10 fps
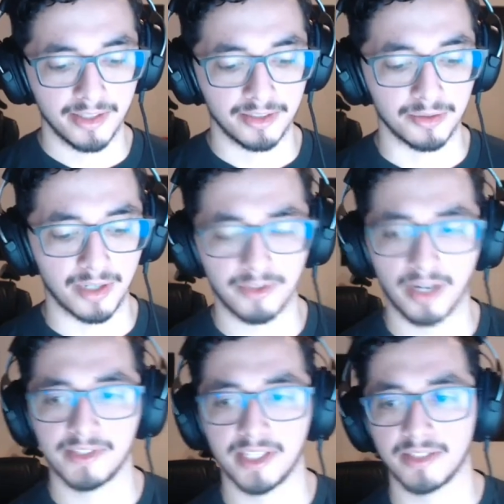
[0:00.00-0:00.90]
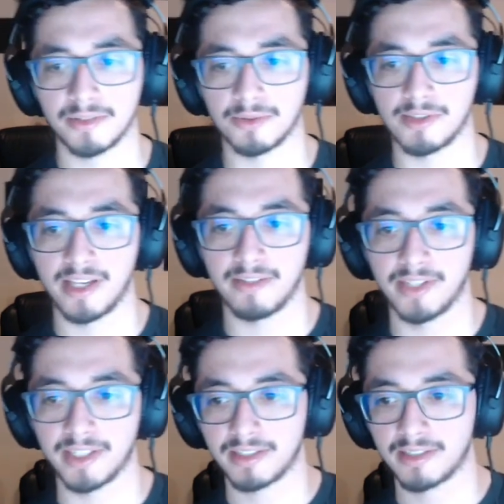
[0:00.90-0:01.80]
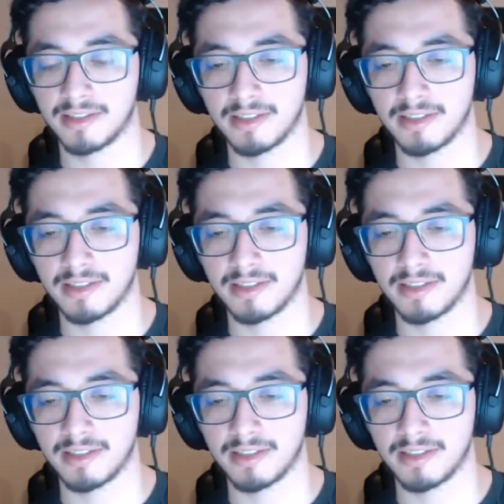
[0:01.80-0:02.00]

So I've gravitated towards a lot of like